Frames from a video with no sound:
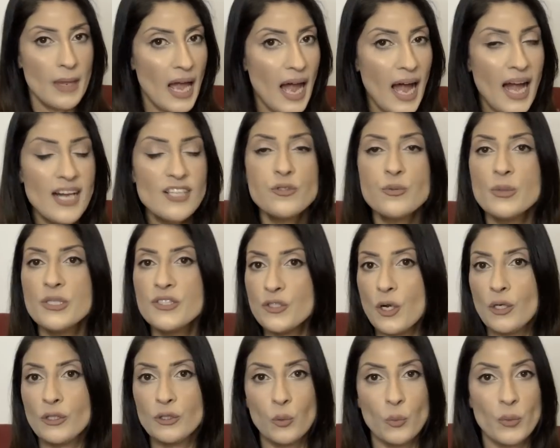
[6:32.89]
As we
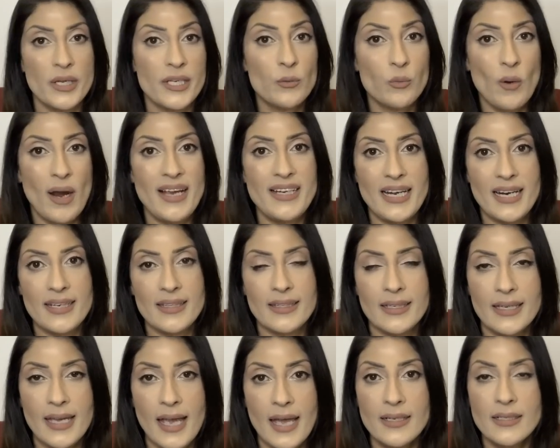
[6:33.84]
start the week right out of the
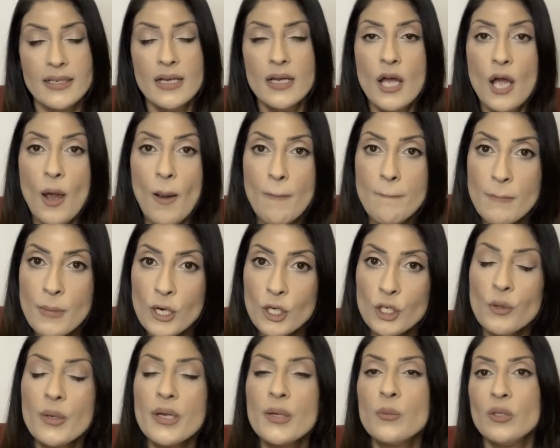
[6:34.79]
gate,
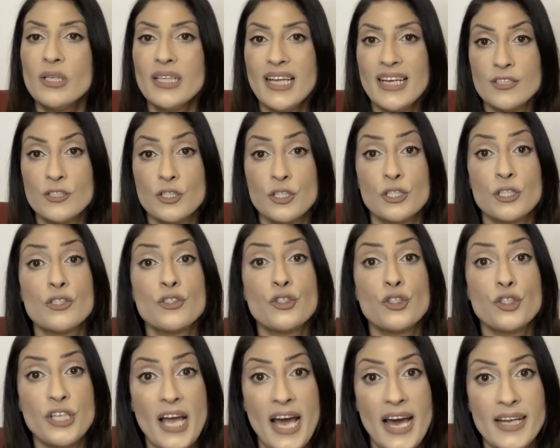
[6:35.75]
Mercury will enter
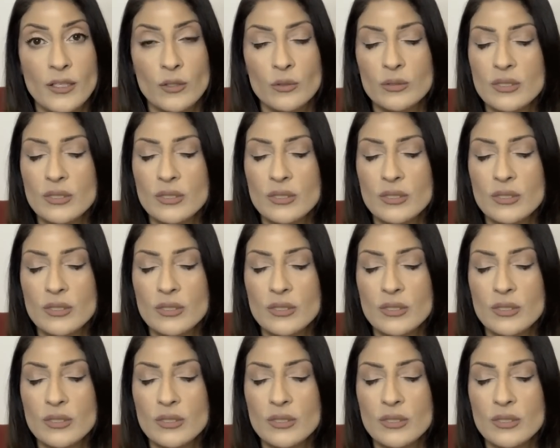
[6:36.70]
shadow.